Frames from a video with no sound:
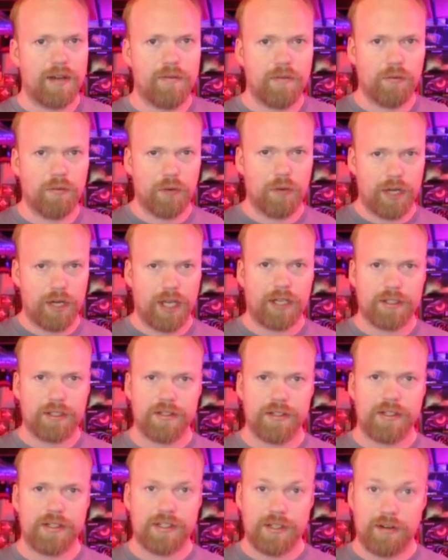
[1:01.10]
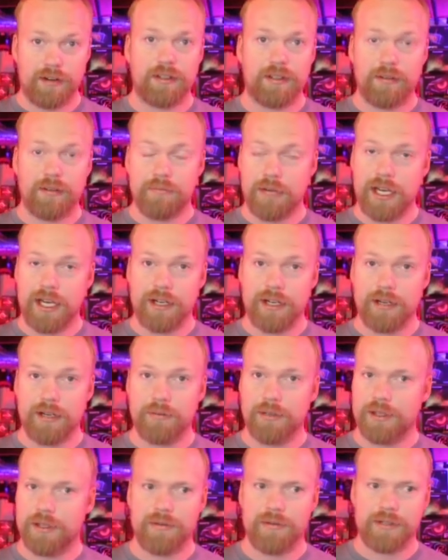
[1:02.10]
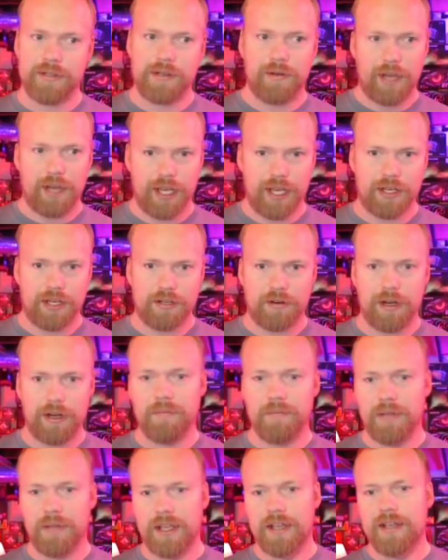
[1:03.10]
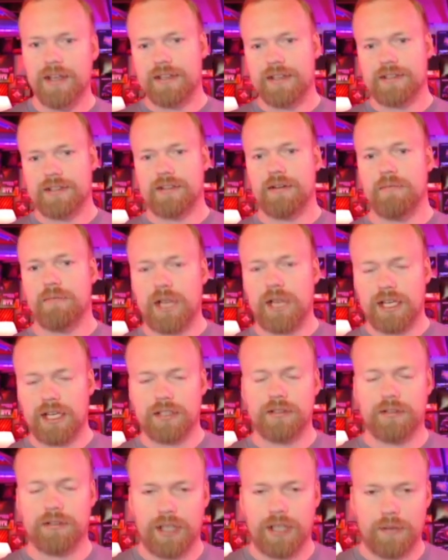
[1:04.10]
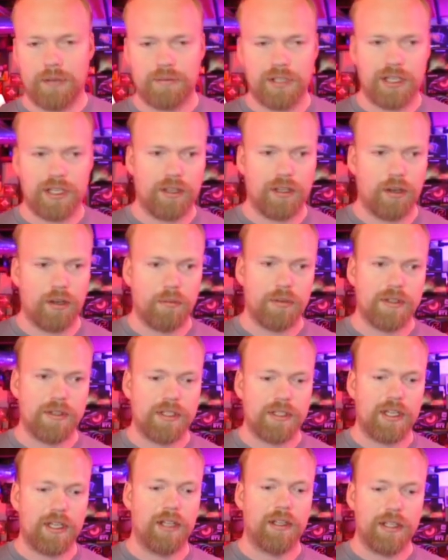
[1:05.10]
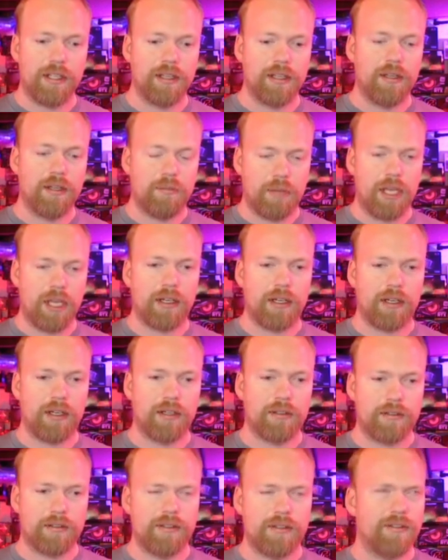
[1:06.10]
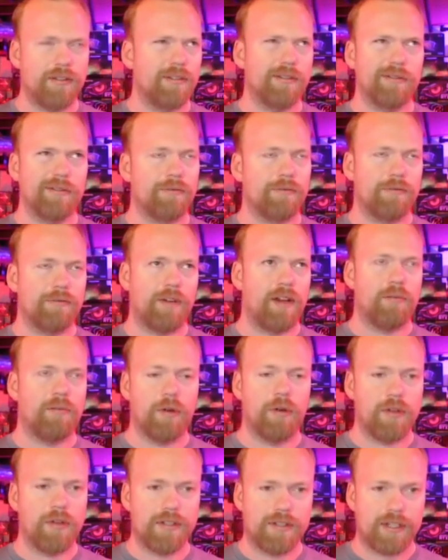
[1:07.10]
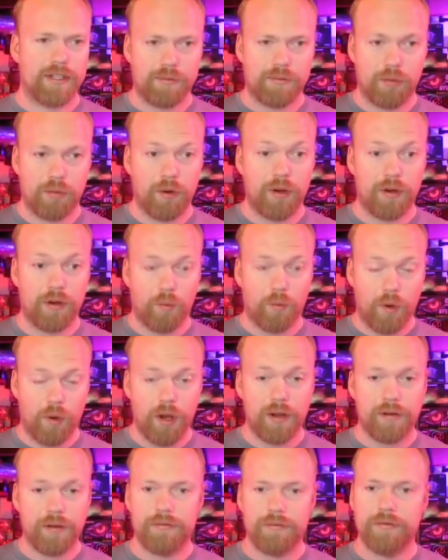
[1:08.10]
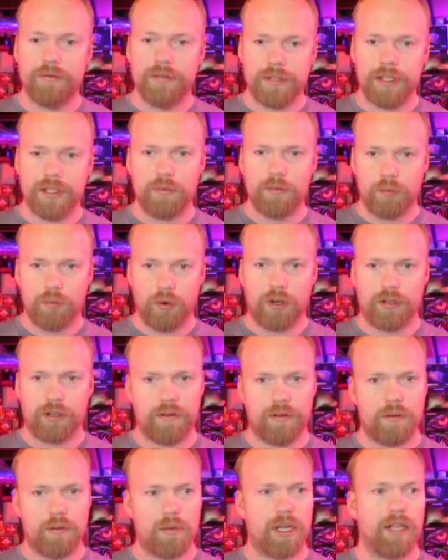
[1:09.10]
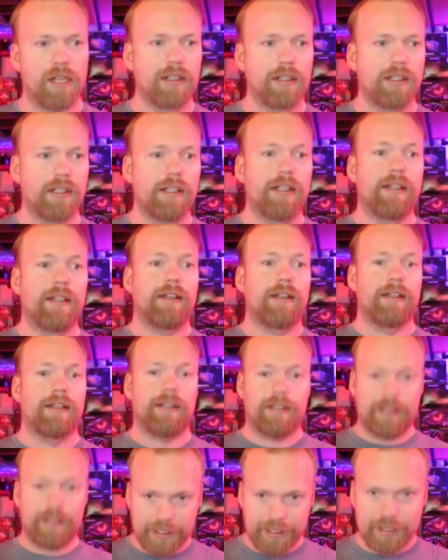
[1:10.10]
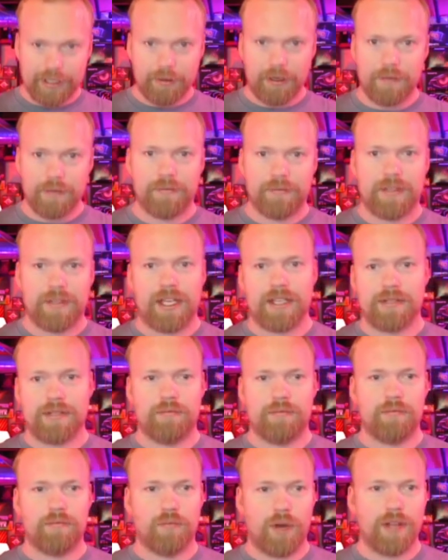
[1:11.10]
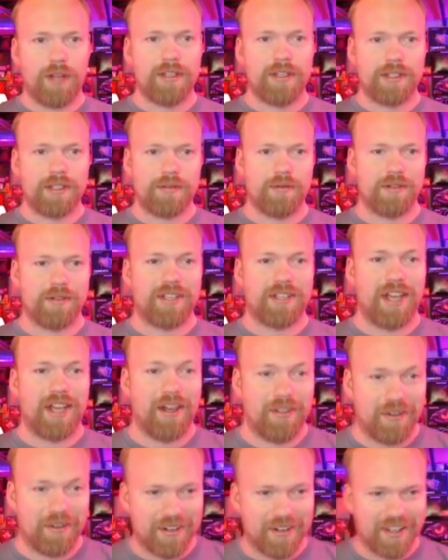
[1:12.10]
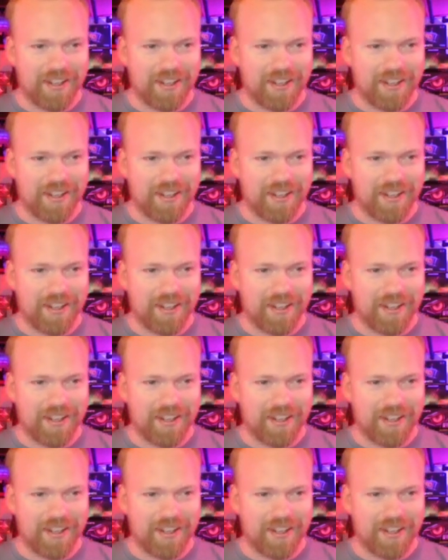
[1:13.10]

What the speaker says: would actually start the miner, but there was no hash rate. So manually updating the OpenCL in the beta to 5.6.1 did work for me. Anyway, that's when this was gathered.